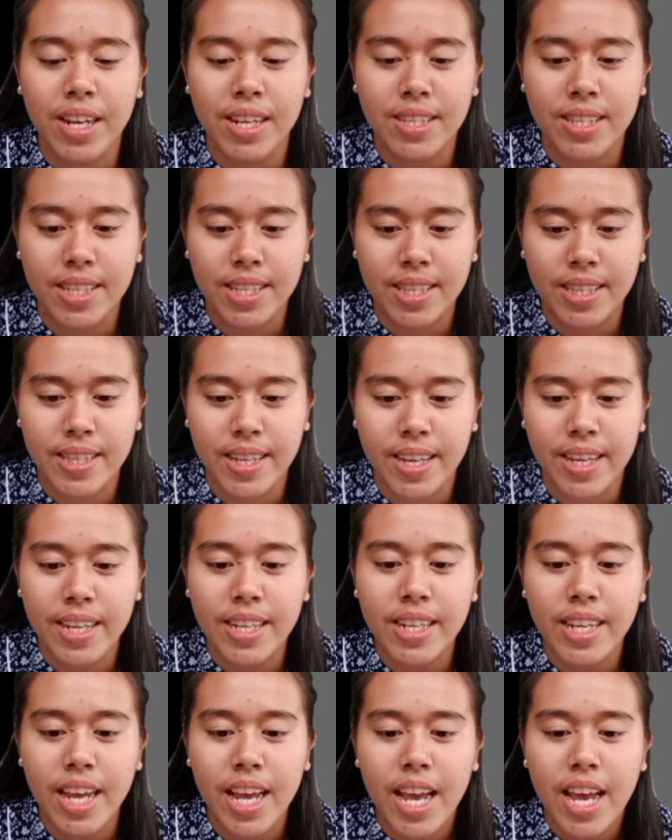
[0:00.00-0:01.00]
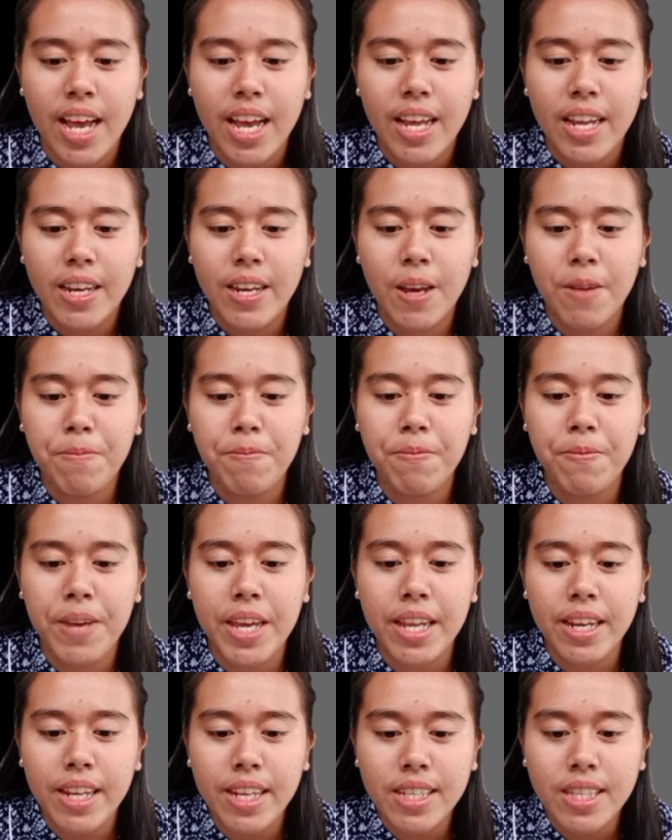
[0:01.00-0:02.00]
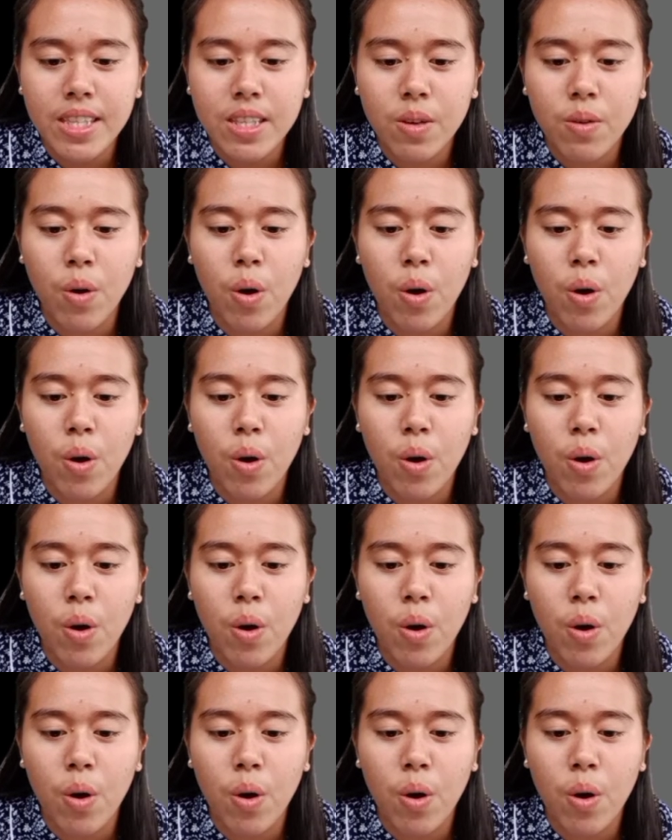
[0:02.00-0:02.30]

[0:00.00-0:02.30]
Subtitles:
and 16, the penis